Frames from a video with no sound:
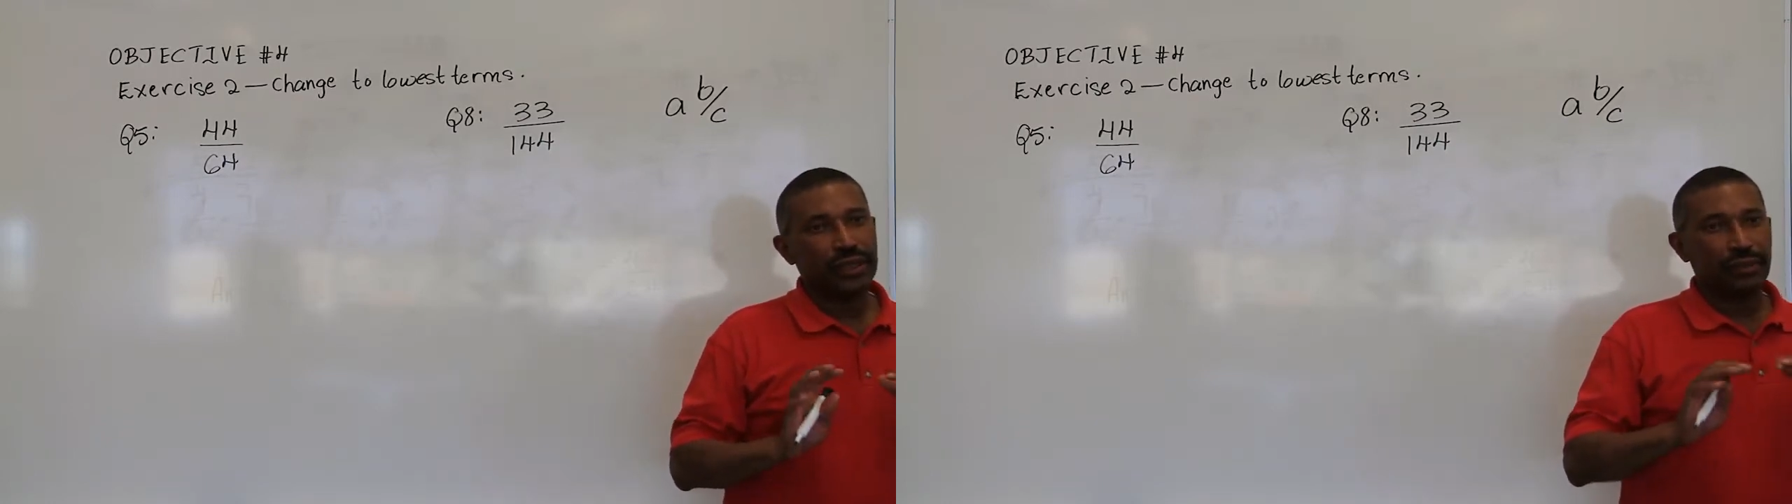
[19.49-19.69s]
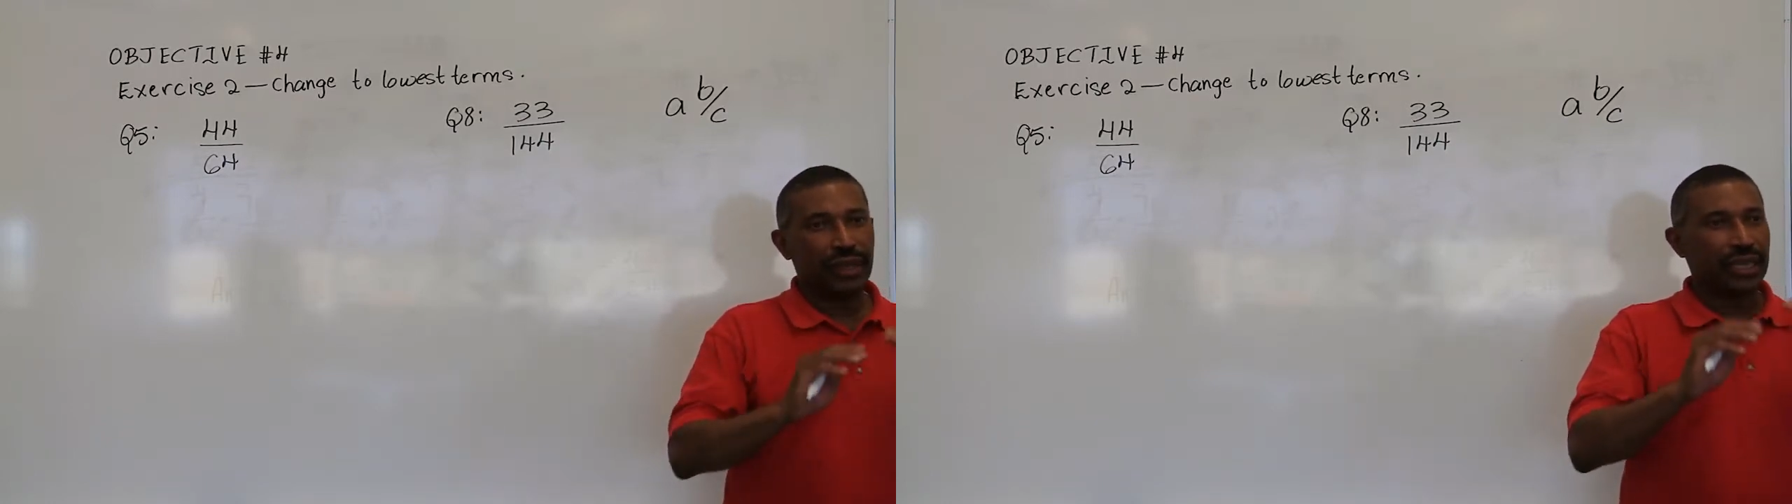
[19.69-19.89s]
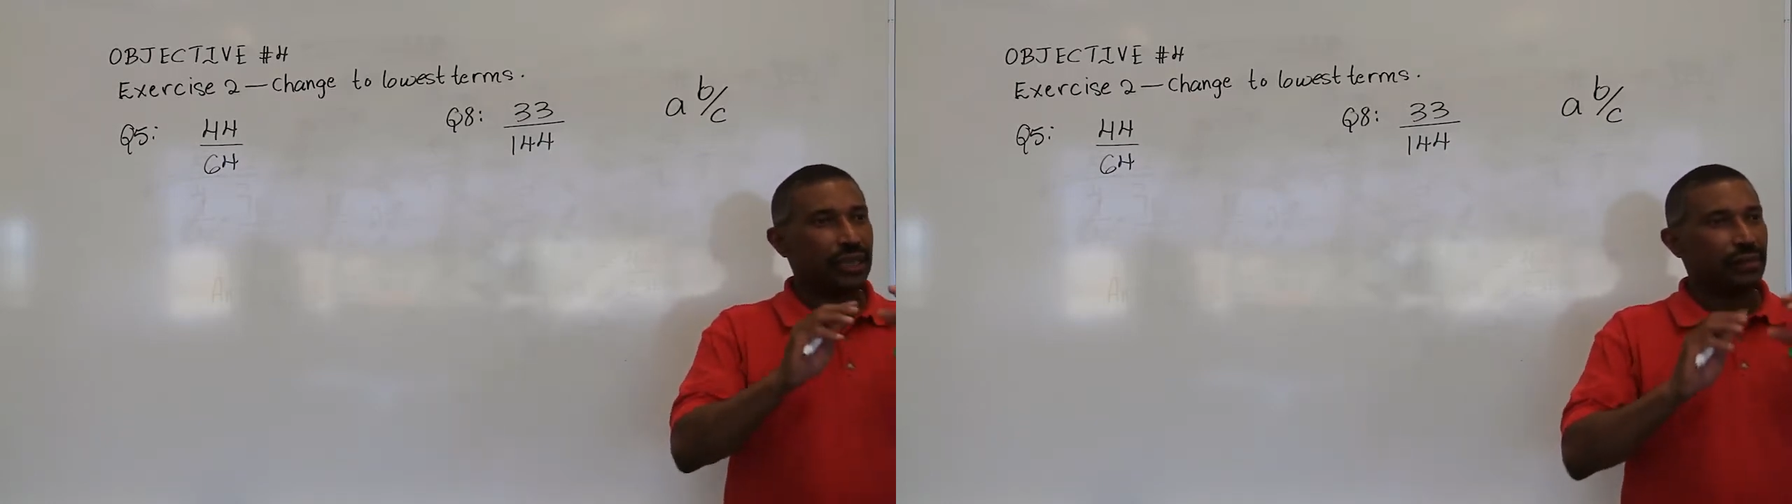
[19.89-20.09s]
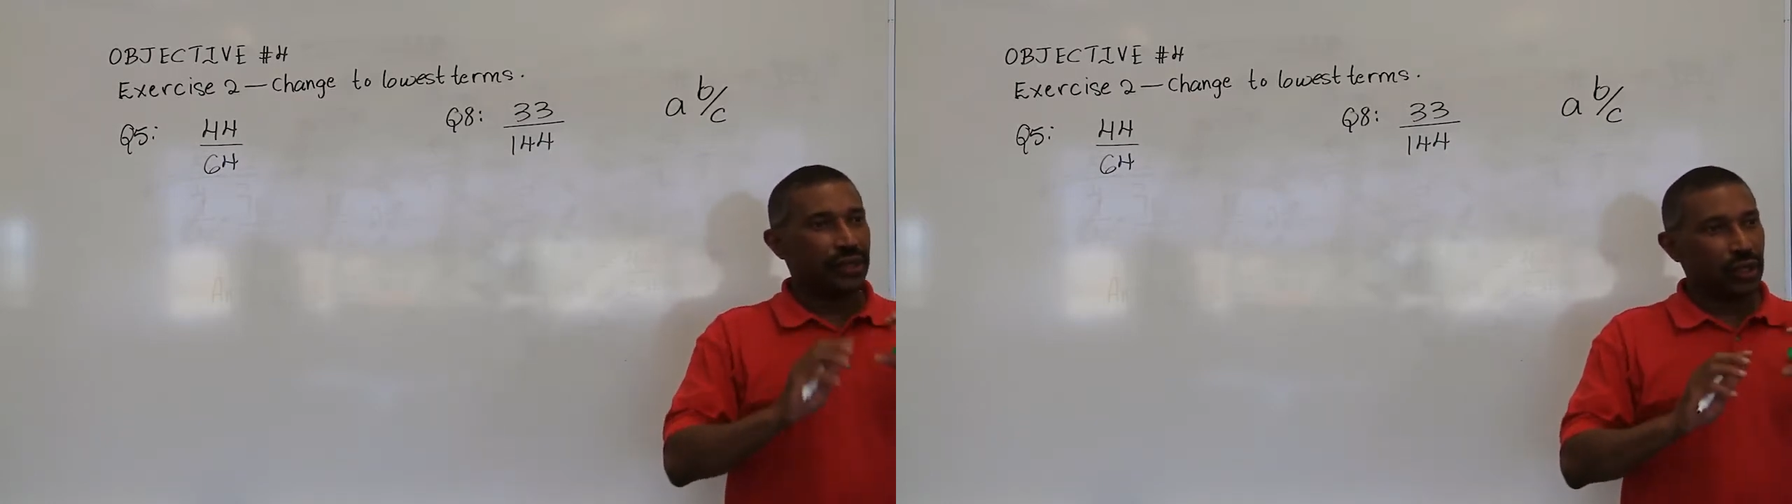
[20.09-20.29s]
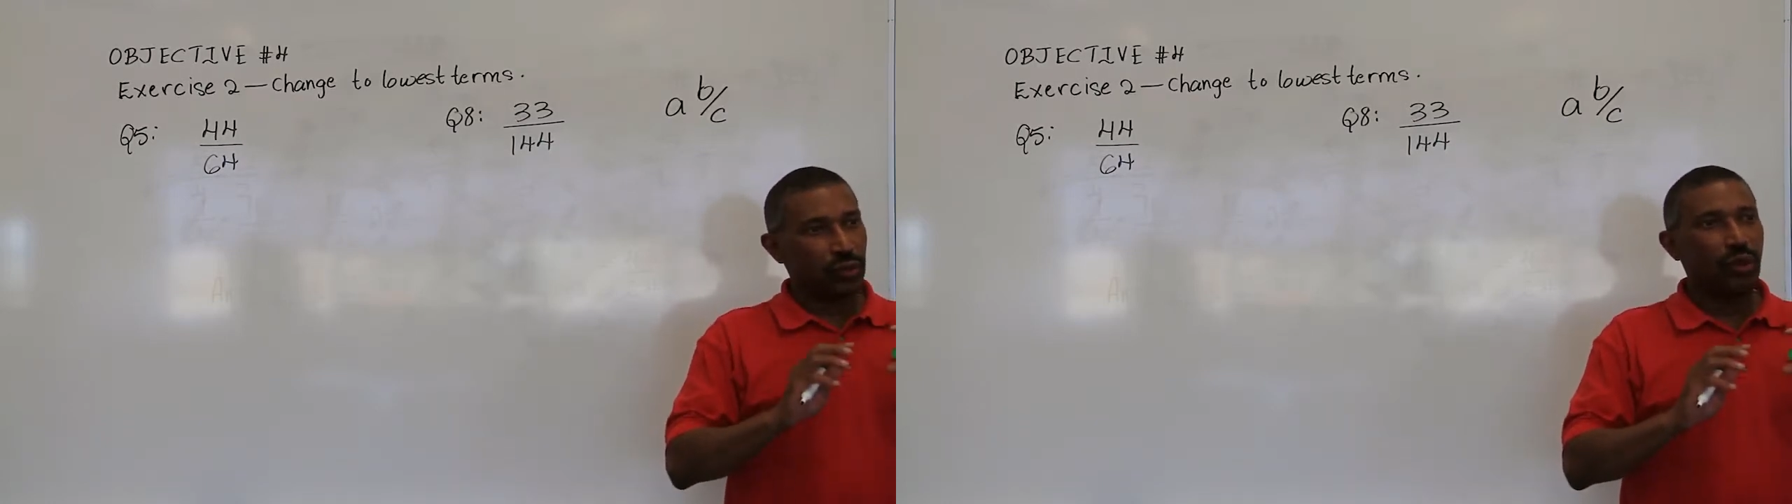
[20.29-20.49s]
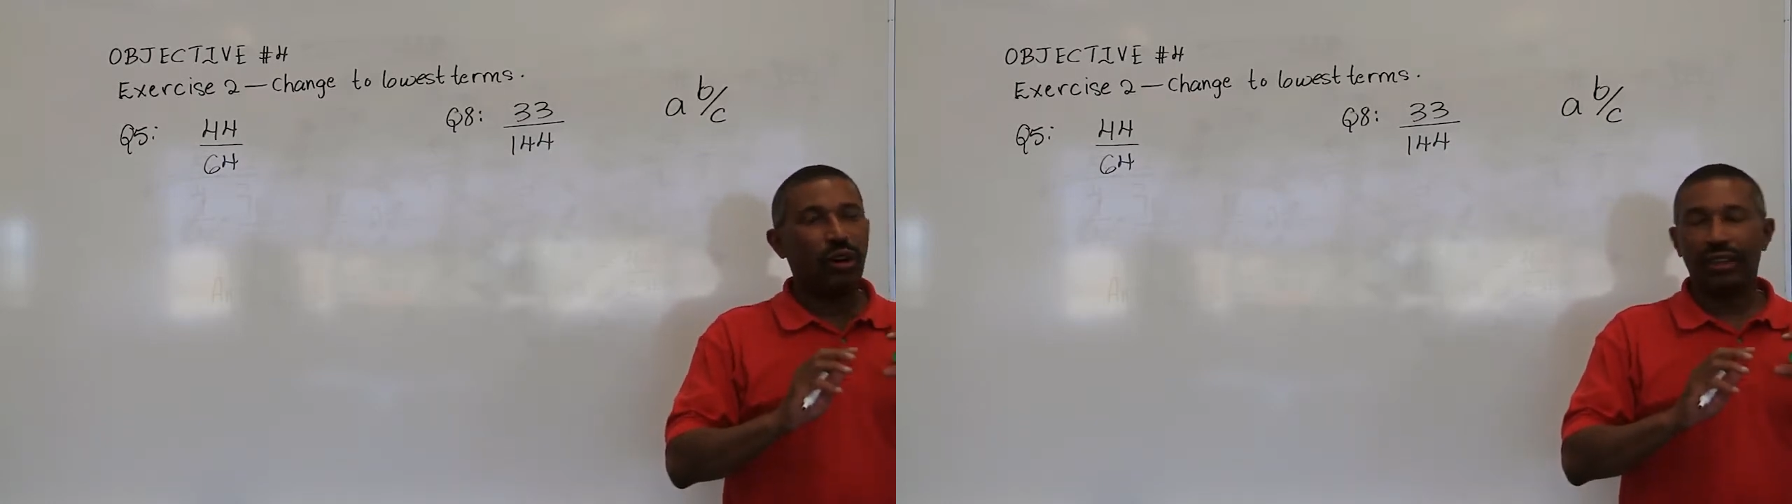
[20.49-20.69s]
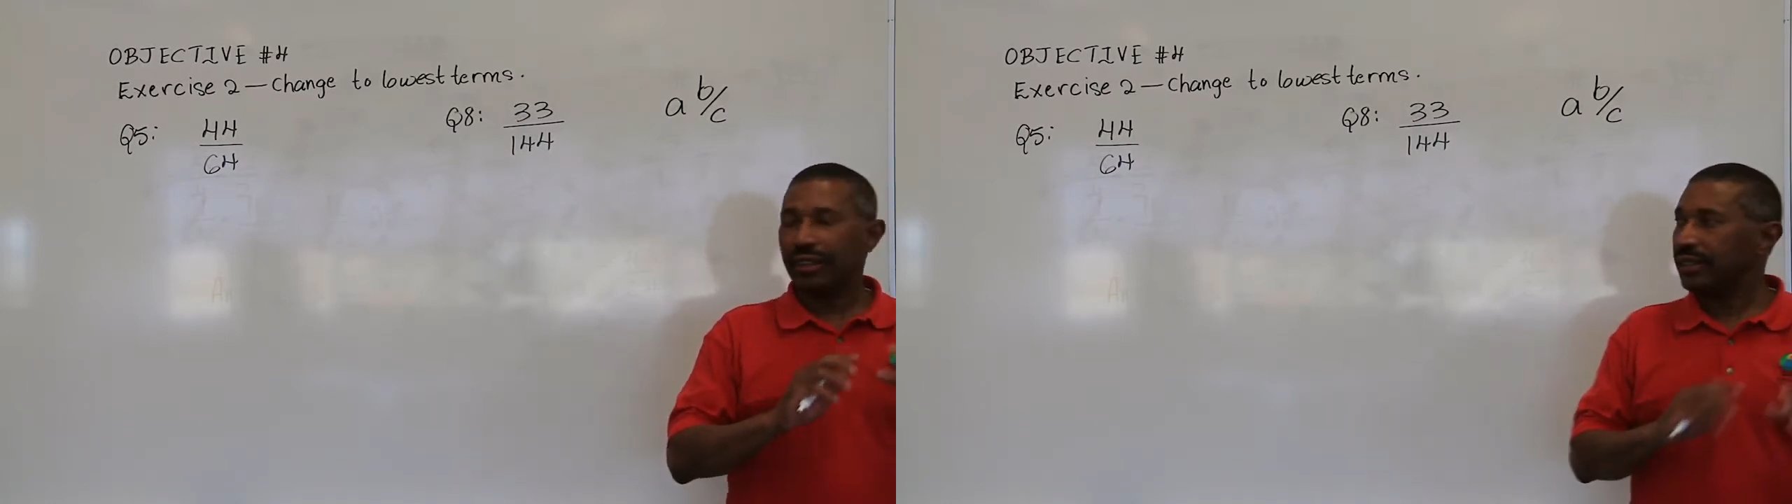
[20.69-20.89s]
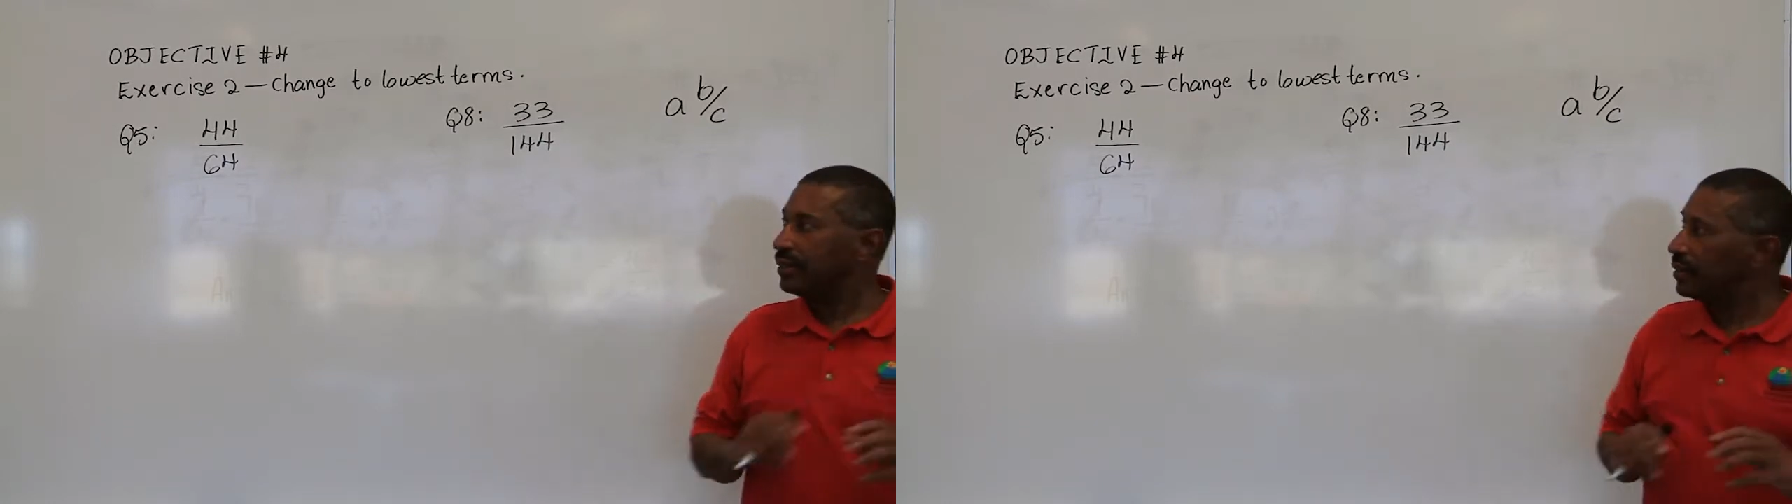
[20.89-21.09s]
to make them smaller.